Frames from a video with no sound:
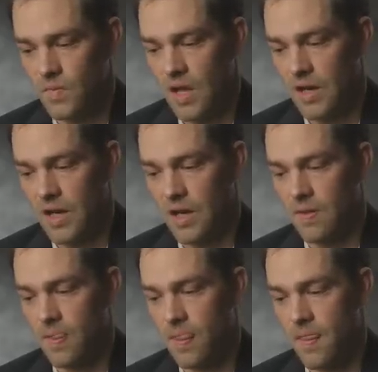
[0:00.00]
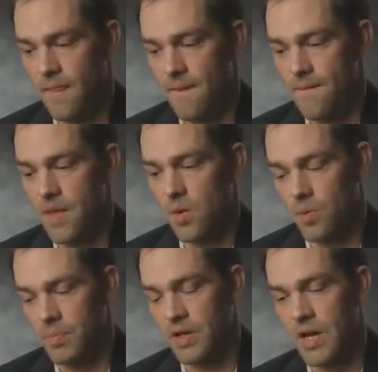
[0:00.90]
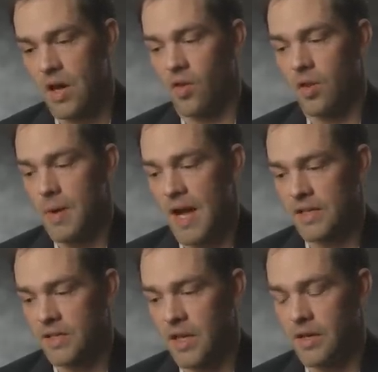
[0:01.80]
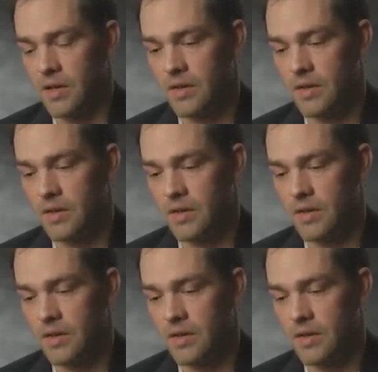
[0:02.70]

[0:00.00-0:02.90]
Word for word: And they were pinned down on the backside